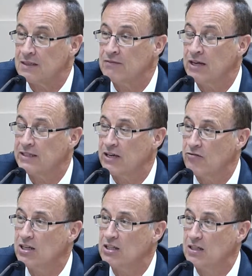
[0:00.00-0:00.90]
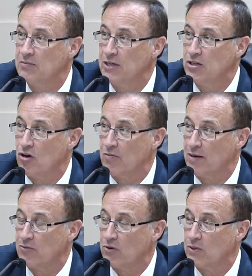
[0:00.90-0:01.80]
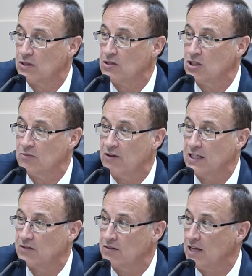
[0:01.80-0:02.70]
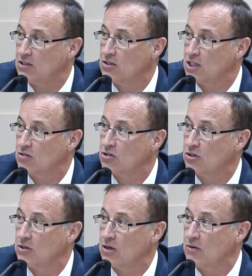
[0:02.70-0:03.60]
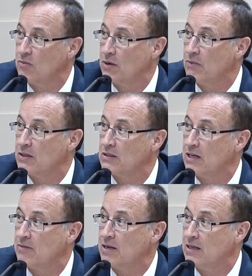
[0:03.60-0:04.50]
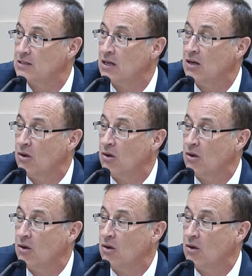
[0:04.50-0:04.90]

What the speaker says: I'll digress a little bit. You all remember with the supervisor of elections a year or so ago when we went to their meetings,